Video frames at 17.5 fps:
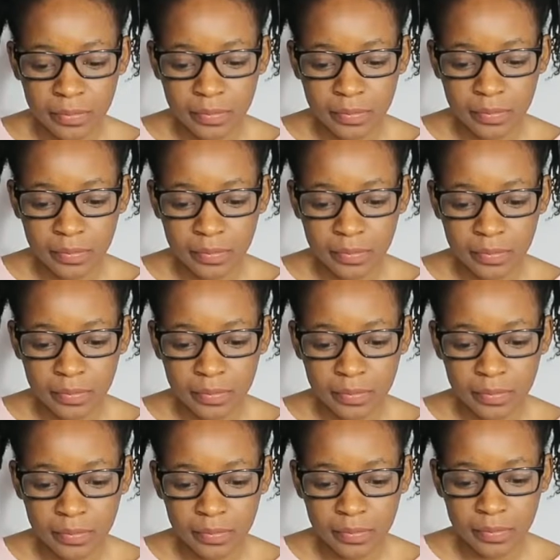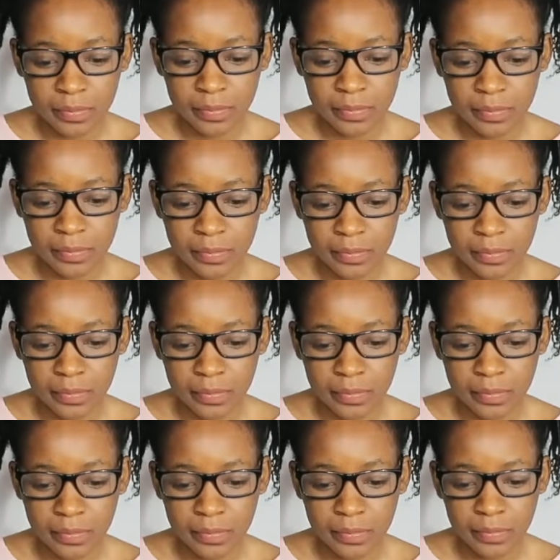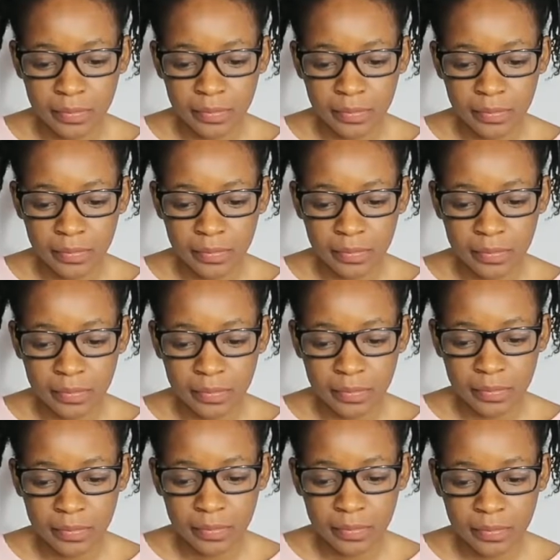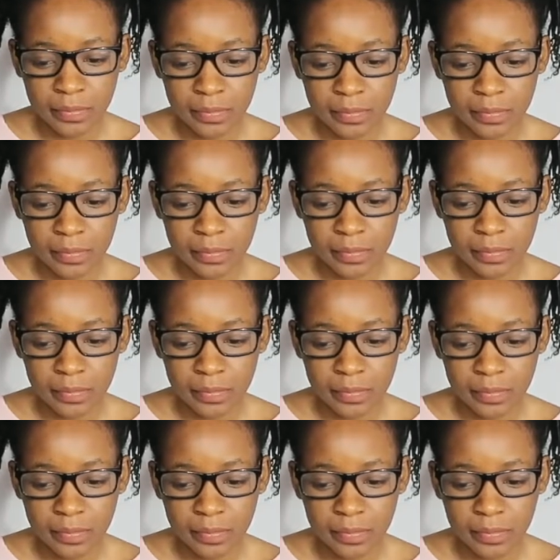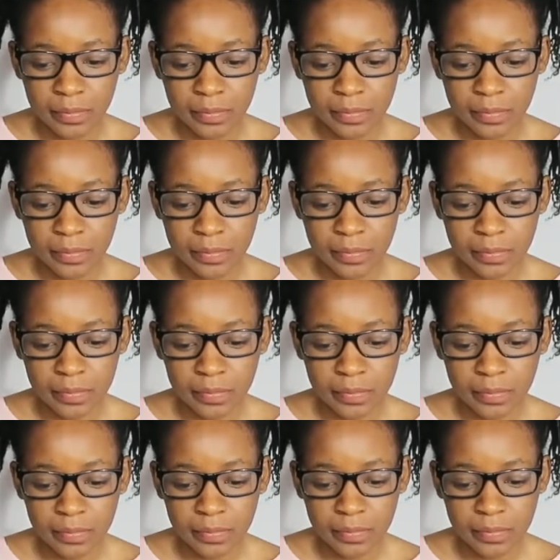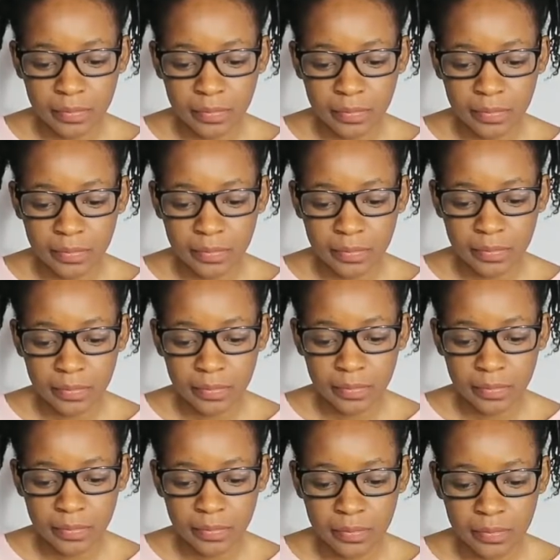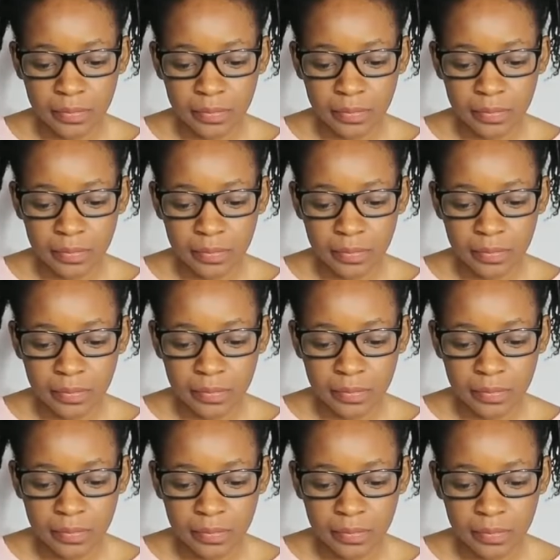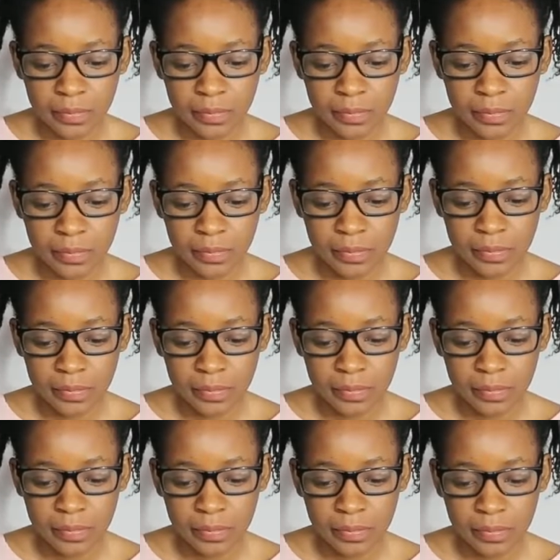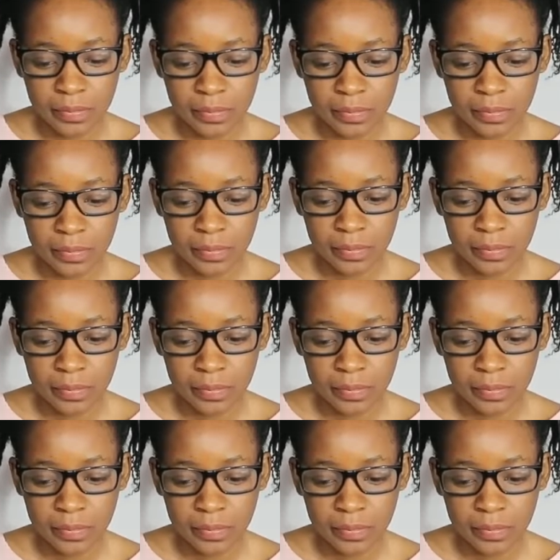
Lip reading: Nobody speaks.